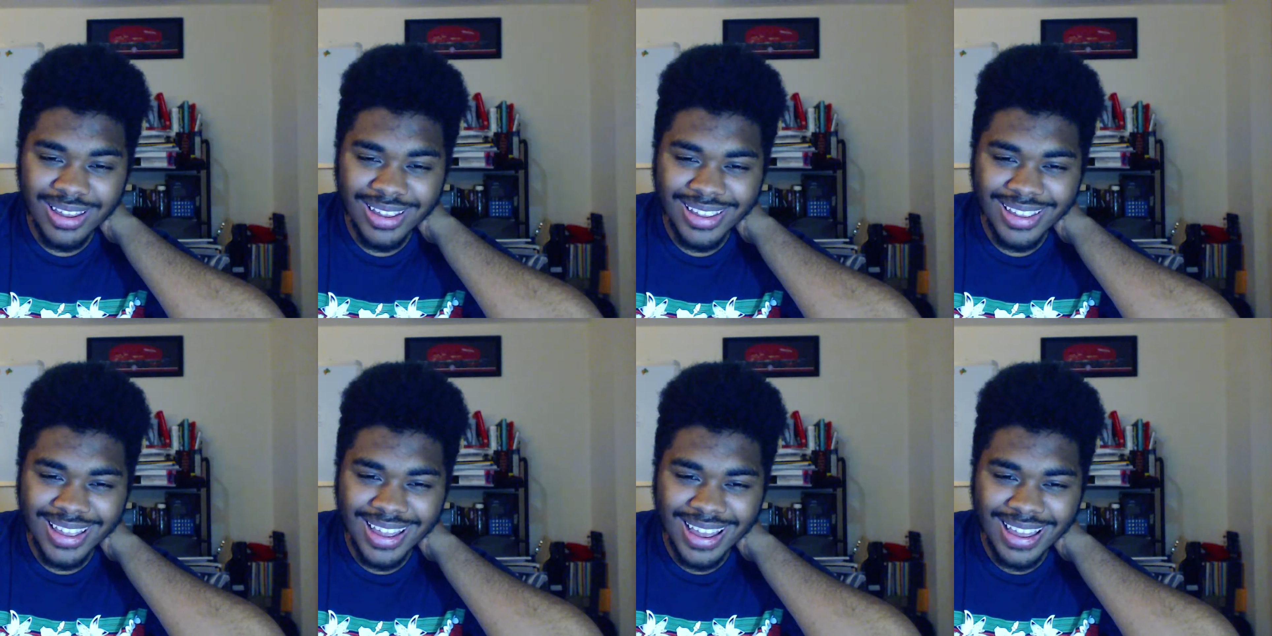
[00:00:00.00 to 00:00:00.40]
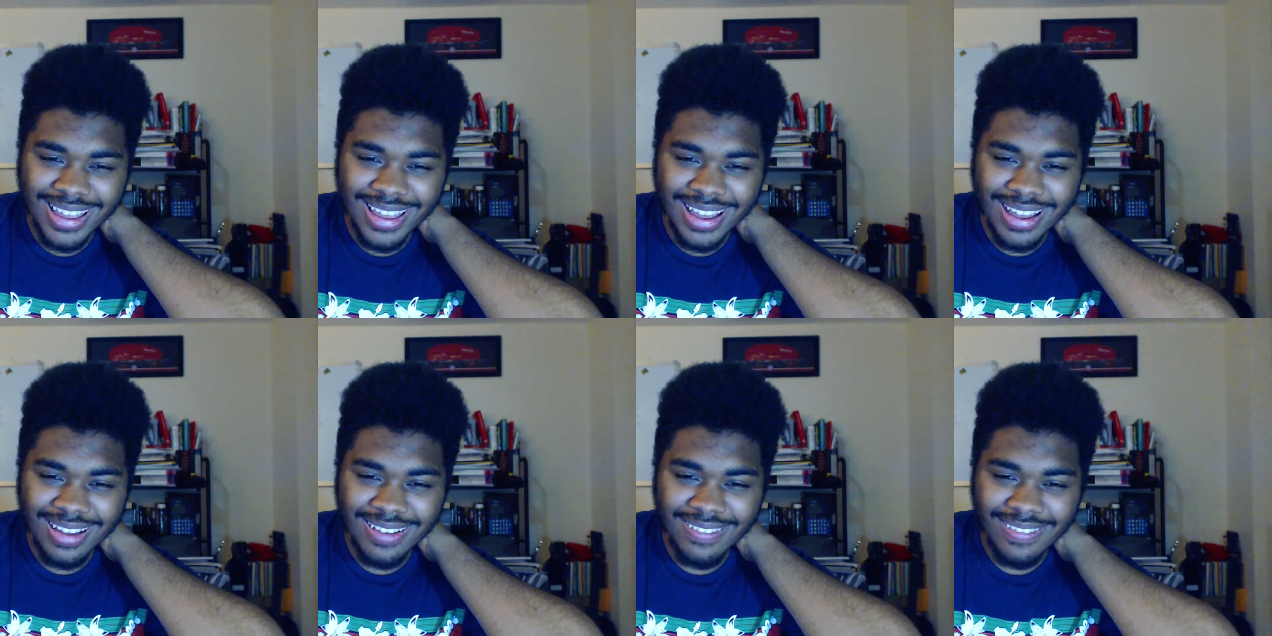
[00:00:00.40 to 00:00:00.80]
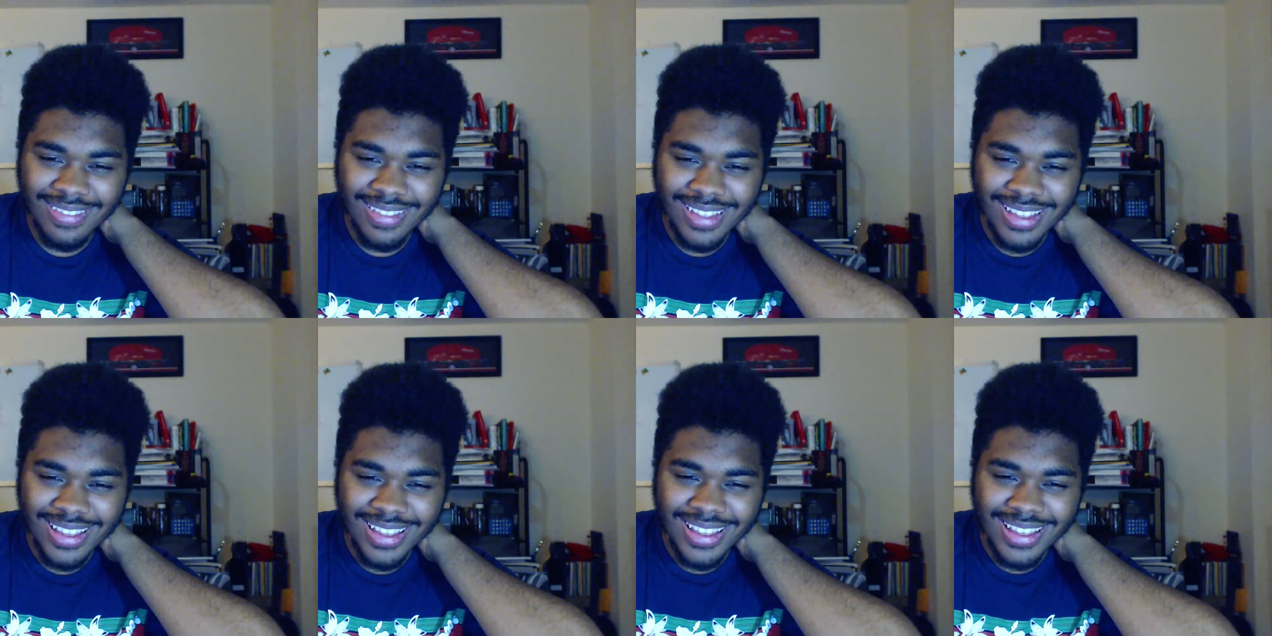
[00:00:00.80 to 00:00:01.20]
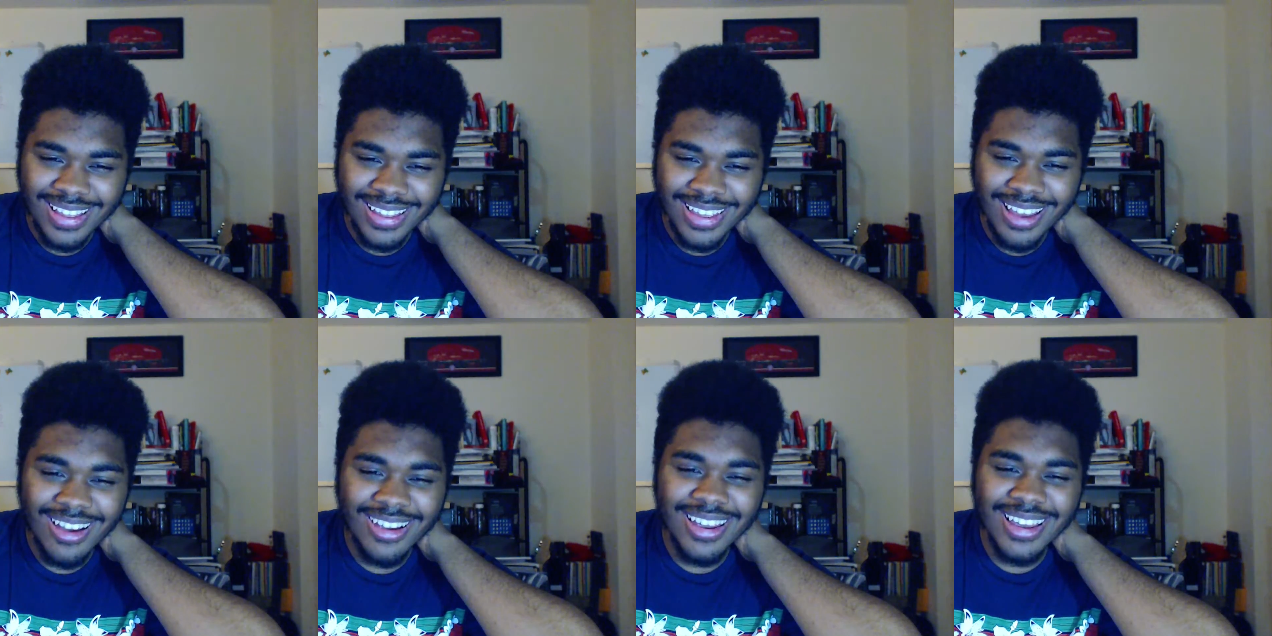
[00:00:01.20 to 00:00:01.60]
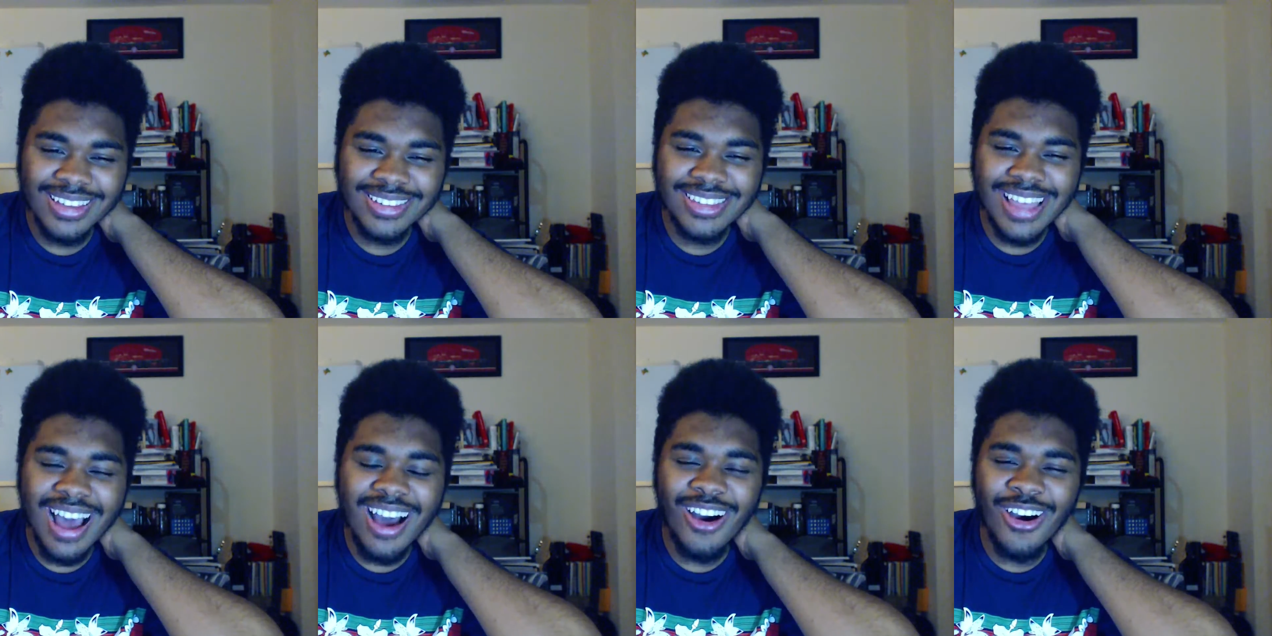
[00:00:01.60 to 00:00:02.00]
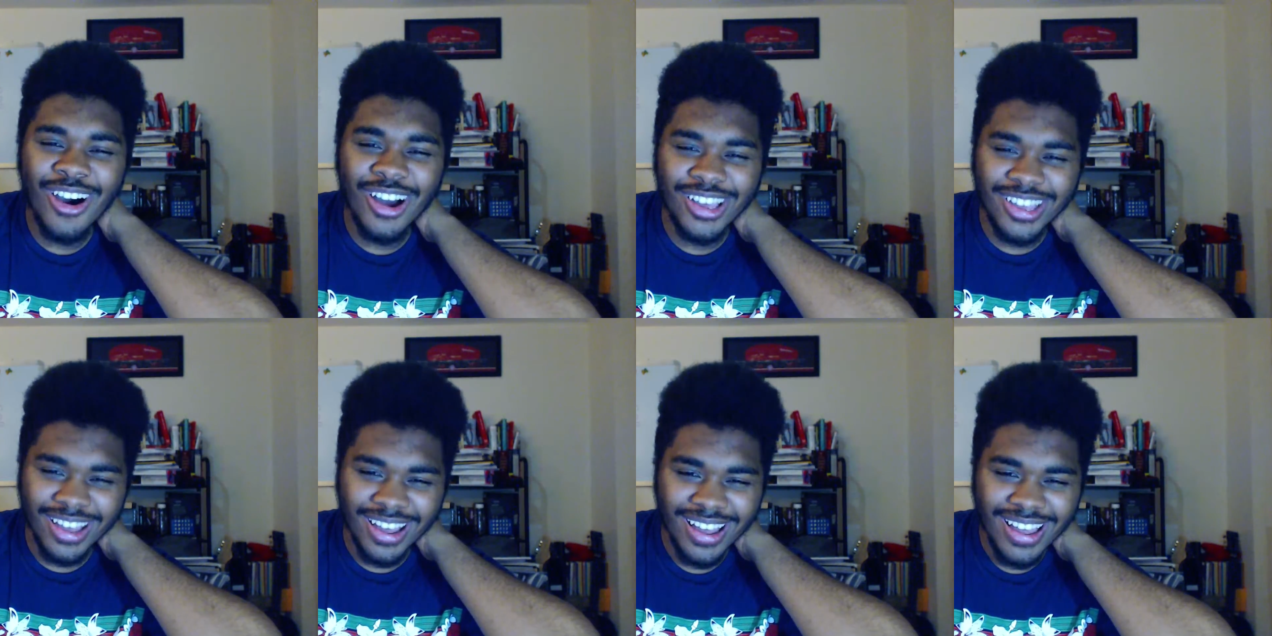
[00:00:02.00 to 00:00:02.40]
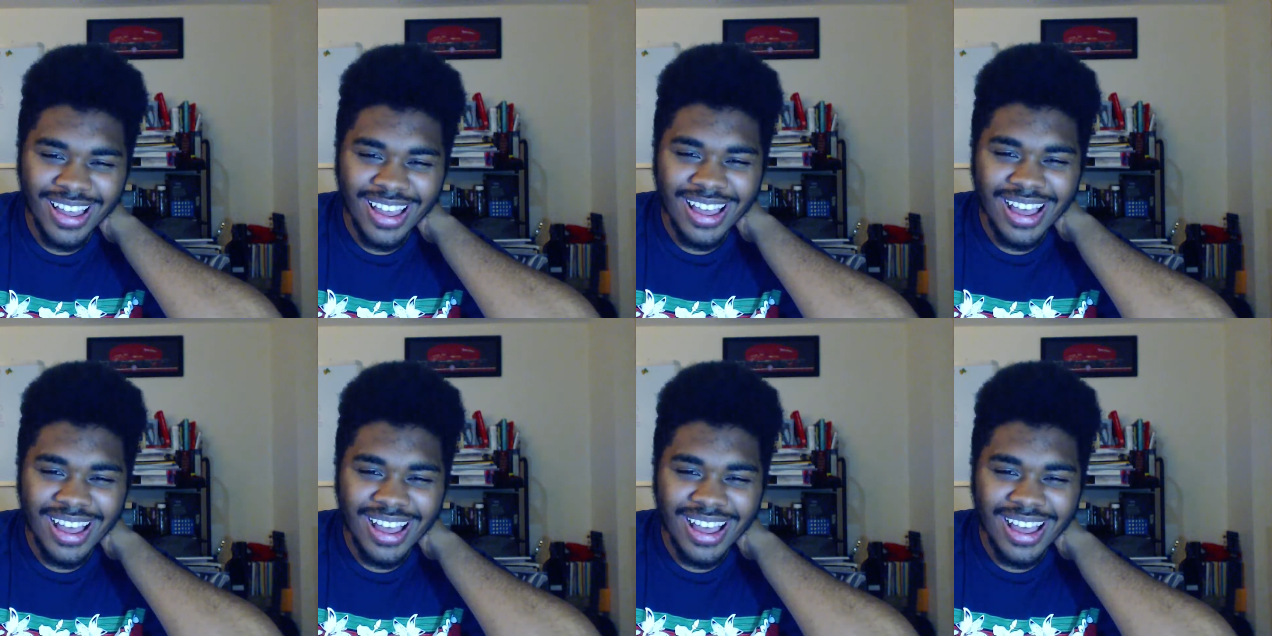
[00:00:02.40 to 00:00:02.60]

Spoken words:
Yeah. Yeah, is that okay?